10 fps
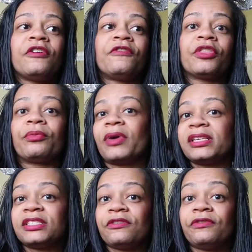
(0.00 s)
for the
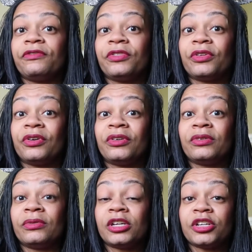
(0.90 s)
rest of
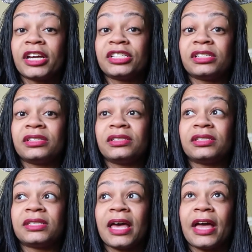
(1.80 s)
the
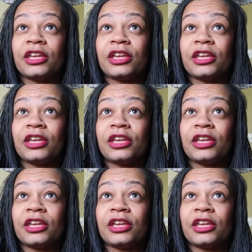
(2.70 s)
attractions,